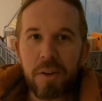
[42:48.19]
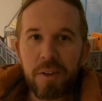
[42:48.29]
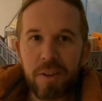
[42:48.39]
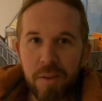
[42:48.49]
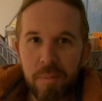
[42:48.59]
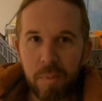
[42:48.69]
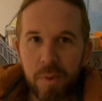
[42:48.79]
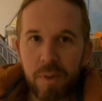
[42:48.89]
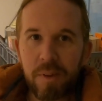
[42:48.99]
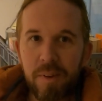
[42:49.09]
It
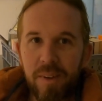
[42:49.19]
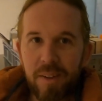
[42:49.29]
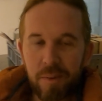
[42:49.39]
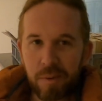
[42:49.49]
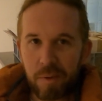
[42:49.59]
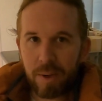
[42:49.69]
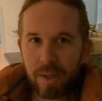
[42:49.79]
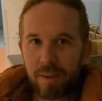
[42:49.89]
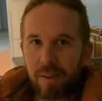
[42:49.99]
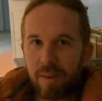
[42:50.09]
seems it's all
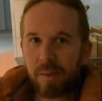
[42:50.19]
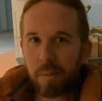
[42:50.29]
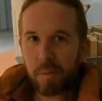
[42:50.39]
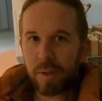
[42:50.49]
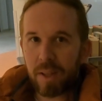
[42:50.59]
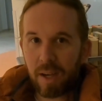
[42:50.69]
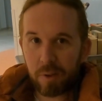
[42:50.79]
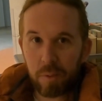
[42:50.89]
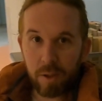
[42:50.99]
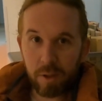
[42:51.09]
correct. We're in the
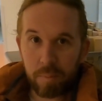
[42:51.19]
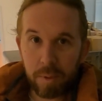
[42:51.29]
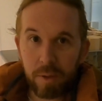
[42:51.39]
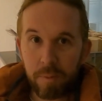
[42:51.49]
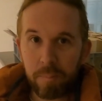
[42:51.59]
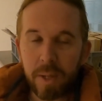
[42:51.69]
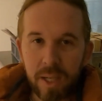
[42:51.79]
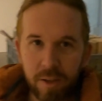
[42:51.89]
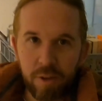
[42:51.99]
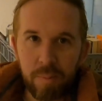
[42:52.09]
actual hospital, the
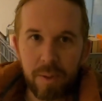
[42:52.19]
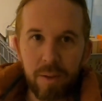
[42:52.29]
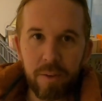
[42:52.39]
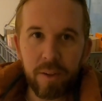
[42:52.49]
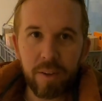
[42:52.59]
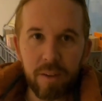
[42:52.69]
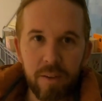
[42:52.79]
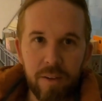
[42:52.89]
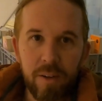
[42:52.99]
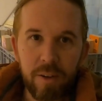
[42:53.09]
main hospital, not
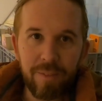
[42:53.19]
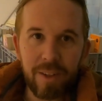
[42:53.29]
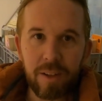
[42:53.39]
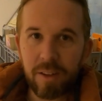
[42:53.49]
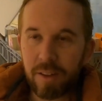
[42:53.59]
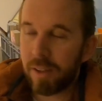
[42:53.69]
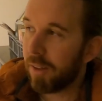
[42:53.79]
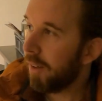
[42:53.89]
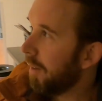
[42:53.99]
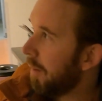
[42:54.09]
the cardiovascular center.